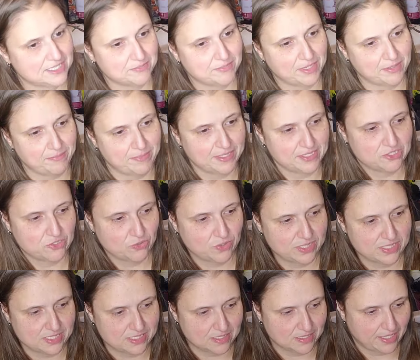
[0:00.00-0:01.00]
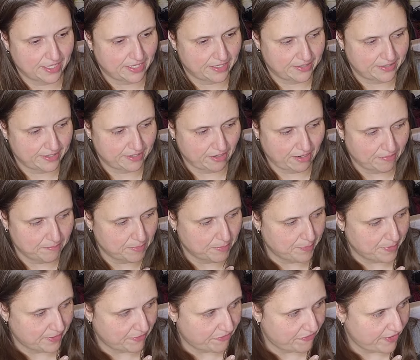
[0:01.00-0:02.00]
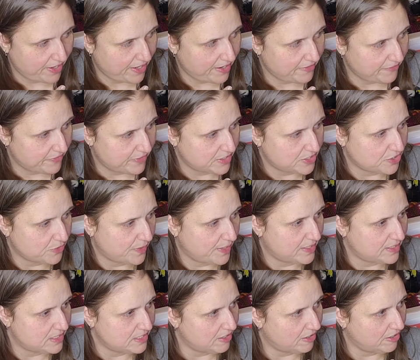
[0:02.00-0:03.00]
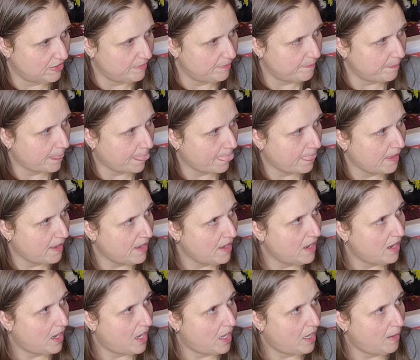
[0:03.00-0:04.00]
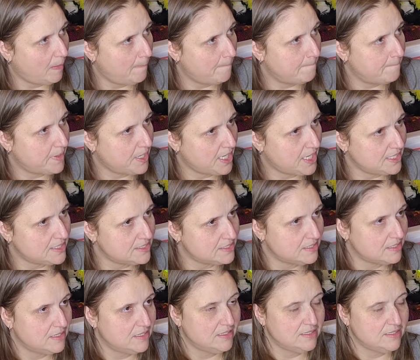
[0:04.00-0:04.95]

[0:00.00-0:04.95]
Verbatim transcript: in my big twist land here. I'm a big fan of the Joann's yarn. Um, but